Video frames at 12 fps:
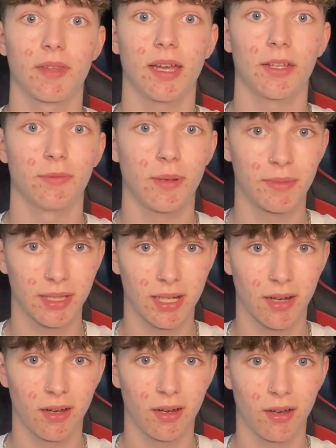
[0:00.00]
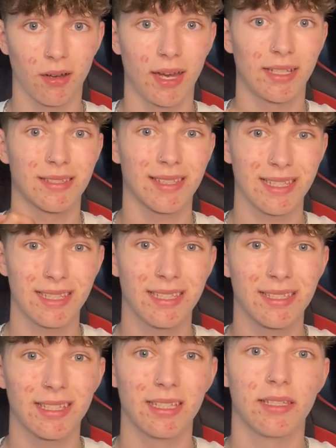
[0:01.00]
and you remember the car, and it's
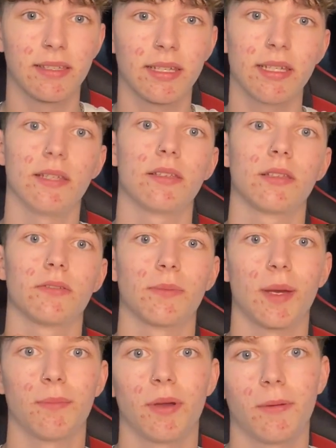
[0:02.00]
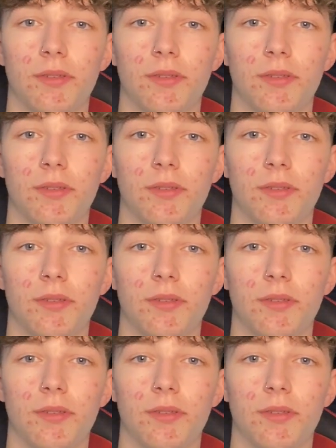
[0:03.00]
easy to remember.